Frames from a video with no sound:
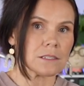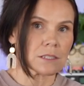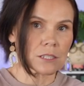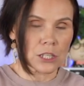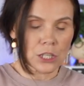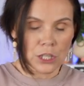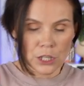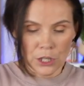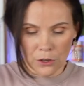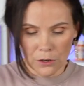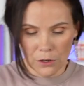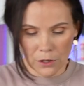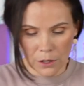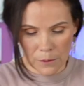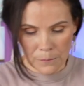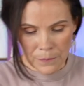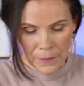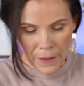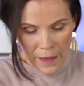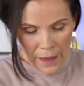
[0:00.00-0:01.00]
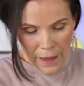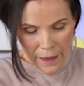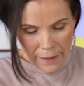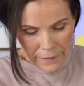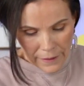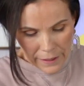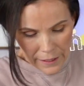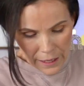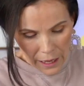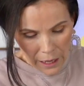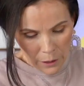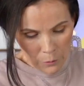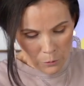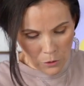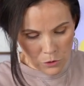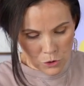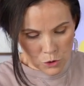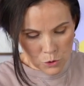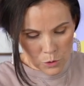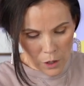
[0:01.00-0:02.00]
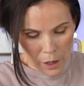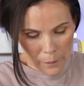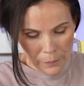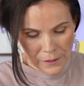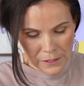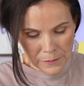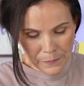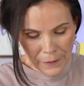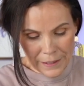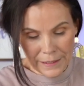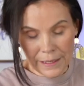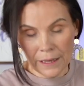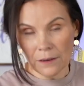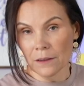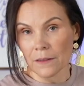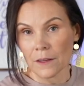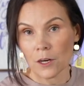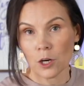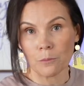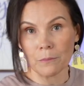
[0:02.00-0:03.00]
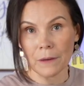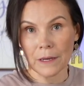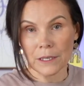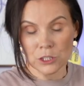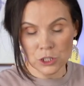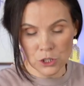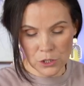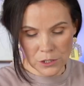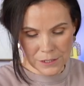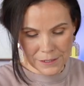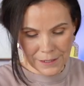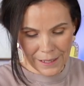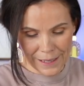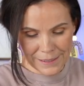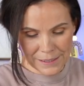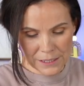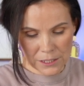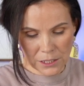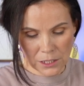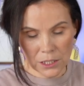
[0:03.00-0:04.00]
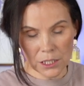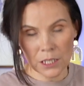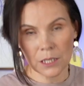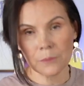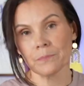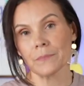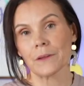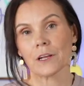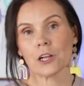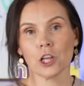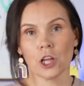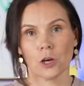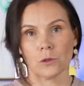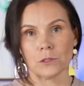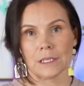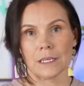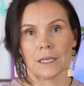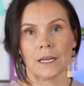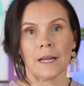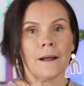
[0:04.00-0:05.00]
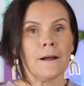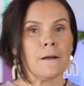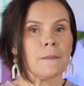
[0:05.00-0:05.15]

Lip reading: secure. And then I will drop this back down in there. Make sure it's nice and good. Close it.